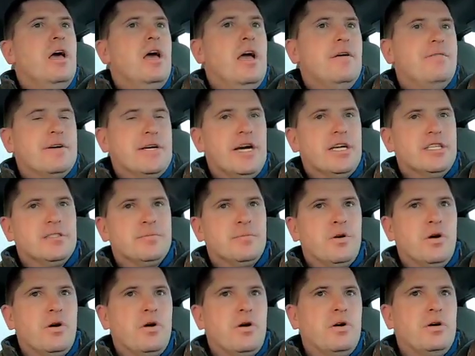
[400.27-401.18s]
if a
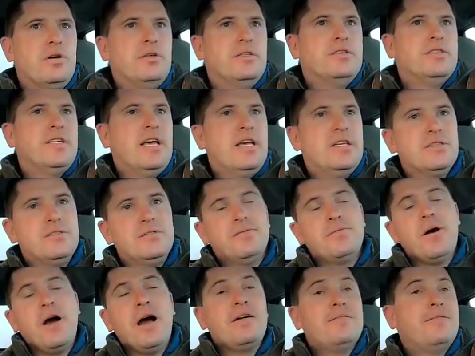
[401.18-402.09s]
customer says
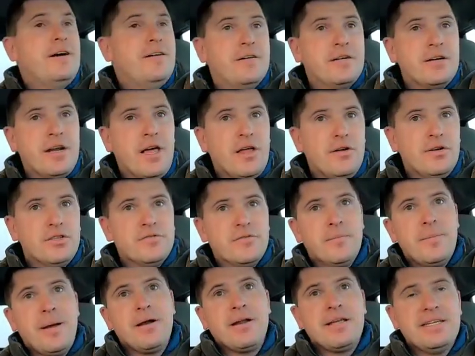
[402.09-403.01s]
$500
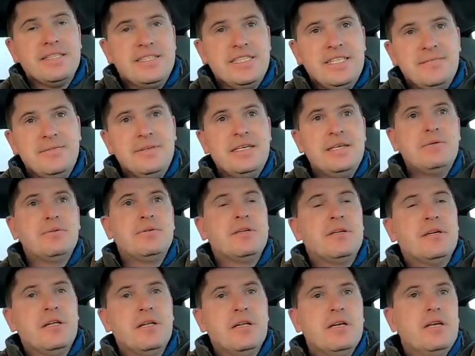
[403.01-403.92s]
for mounting a TV with
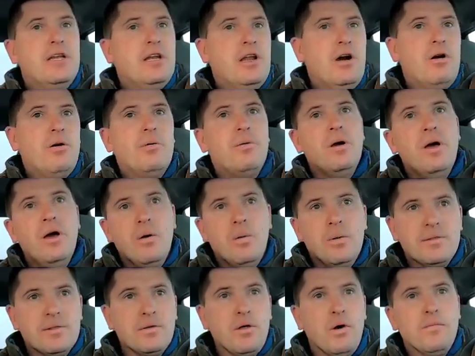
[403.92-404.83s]

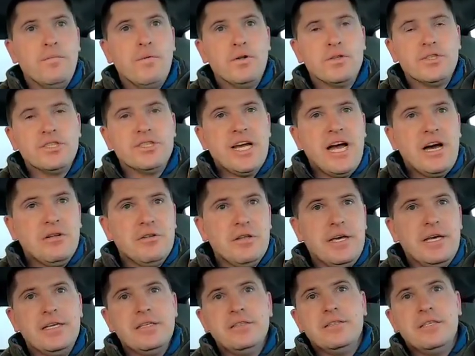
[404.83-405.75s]
with low voltage
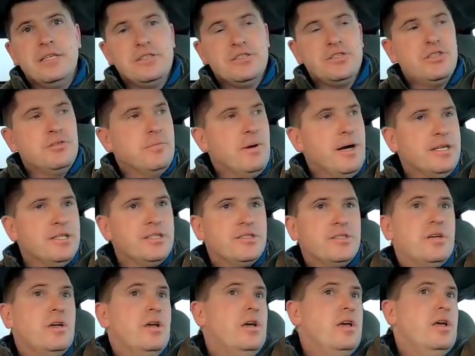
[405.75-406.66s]
outlet is too
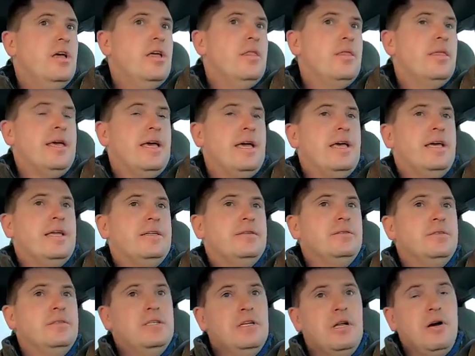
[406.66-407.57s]
much,
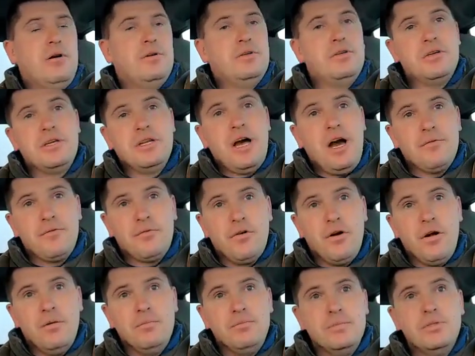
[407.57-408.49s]
then you can
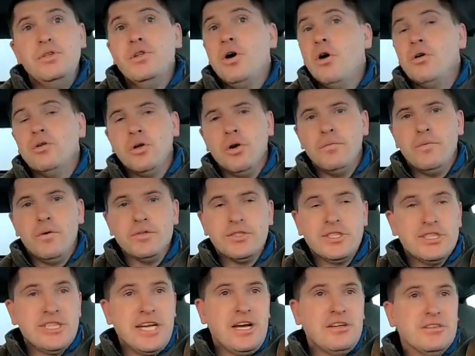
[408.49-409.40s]
offer them no low
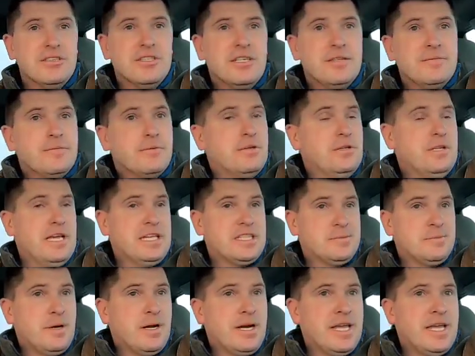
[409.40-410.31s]
voltage outlet for
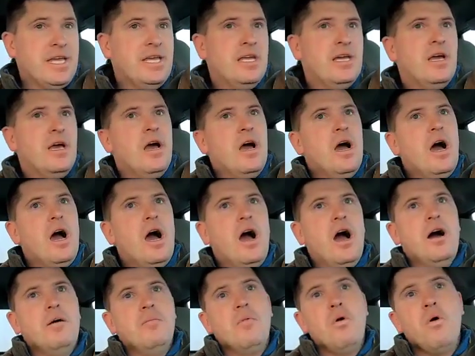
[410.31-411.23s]
less money,
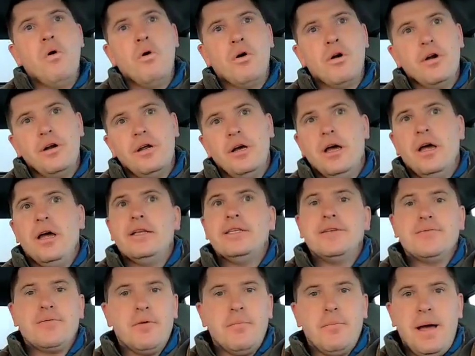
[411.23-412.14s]
or a
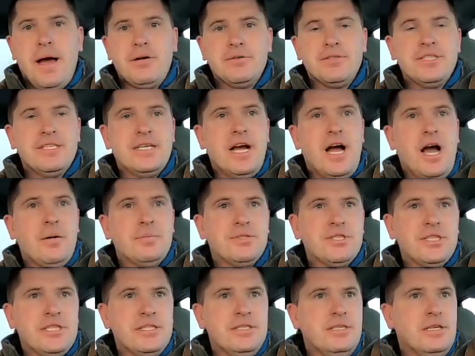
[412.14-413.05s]
different mounting
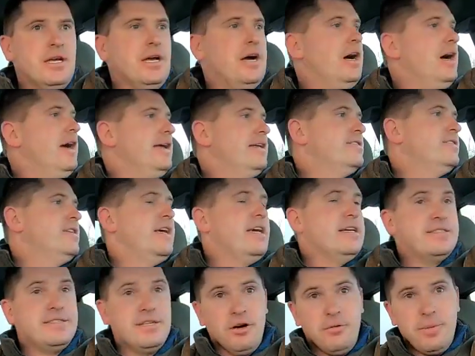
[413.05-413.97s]
option, like say
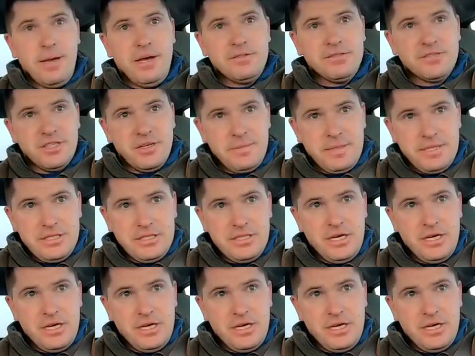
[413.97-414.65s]
a tilt mount is going